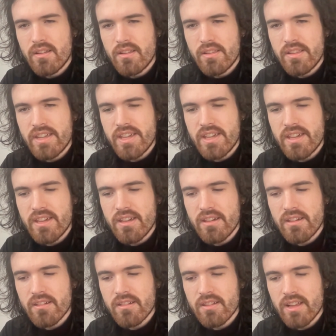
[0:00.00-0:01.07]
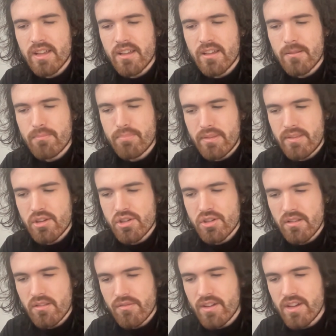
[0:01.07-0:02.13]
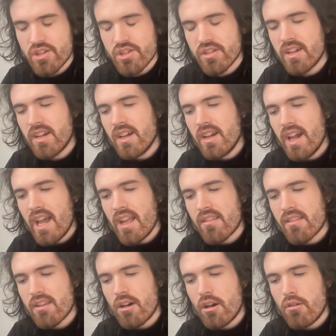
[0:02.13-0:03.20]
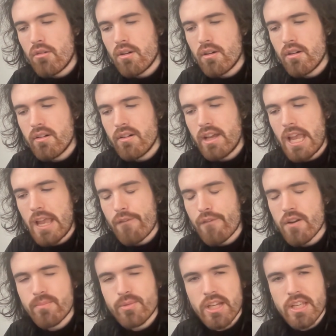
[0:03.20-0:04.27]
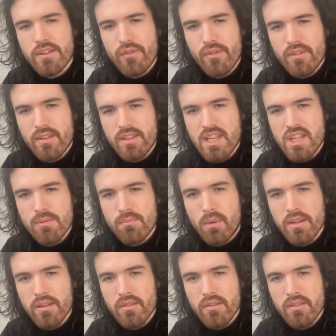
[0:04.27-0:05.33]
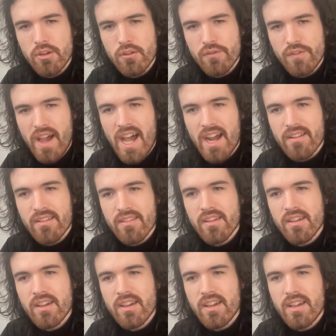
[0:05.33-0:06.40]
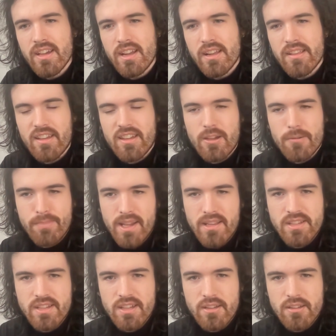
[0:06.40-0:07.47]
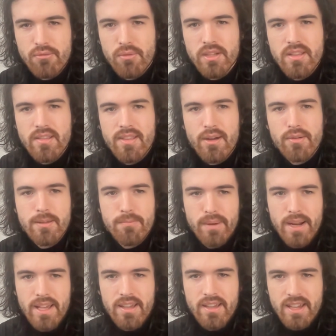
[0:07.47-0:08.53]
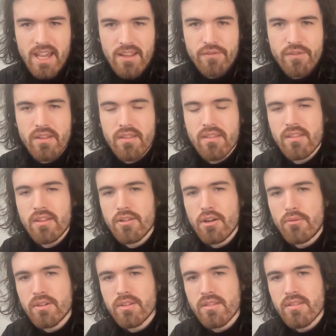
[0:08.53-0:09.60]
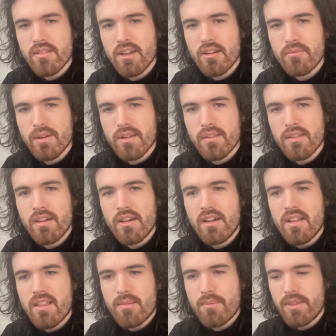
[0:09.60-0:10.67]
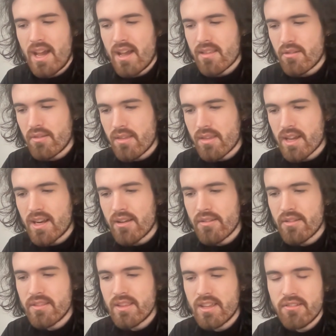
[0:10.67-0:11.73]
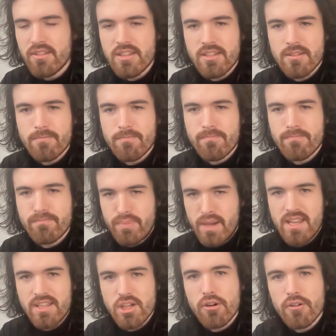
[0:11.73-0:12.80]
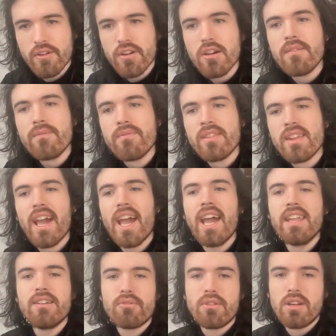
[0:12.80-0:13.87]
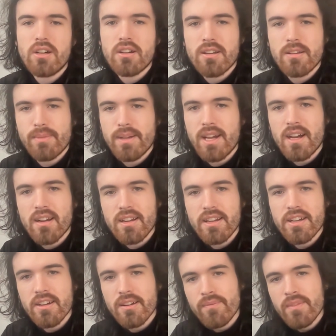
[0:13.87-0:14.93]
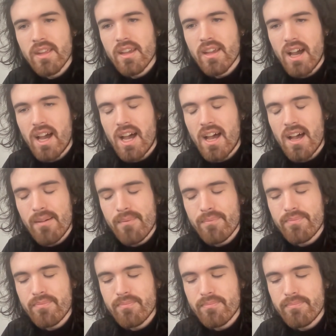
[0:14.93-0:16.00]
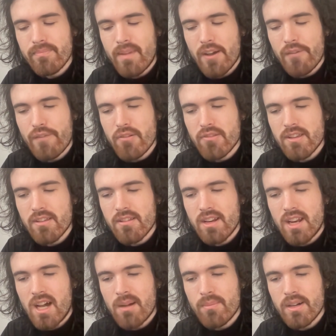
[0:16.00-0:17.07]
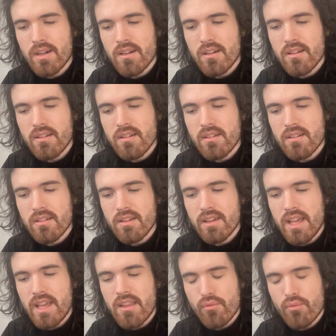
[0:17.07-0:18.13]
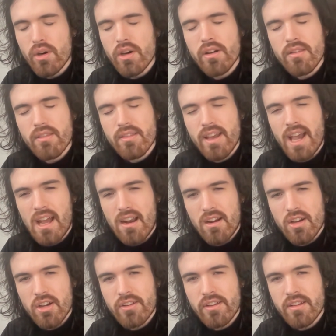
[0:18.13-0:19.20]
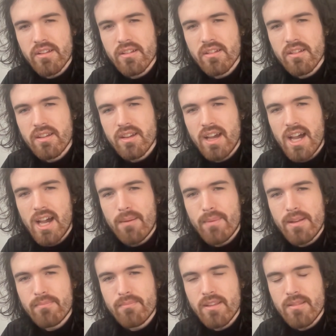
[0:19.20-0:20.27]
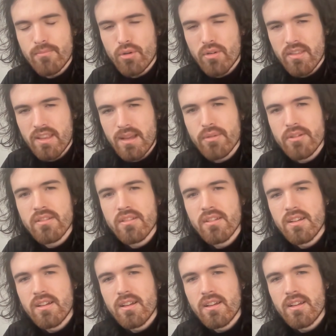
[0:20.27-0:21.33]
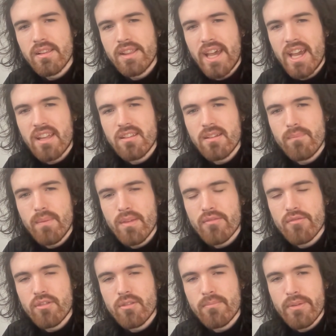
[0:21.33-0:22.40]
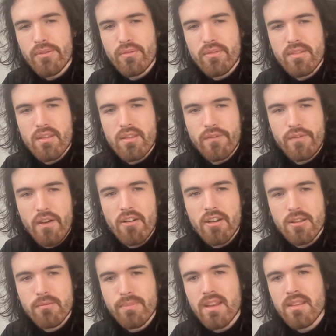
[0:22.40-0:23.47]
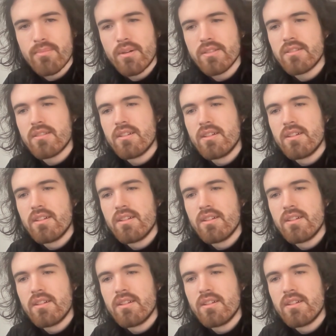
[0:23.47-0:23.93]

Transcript: the position it's reached. And so if your objective is to teach models new facts, it's like you're painting. You want to start with a blank canvas. You don't want to start with something that has all these colors in that you need to paint over, and it will look a bit uglier. I found that Llama is worse at learning and is more stubborn than Mistral. Mistral's just a very good base model.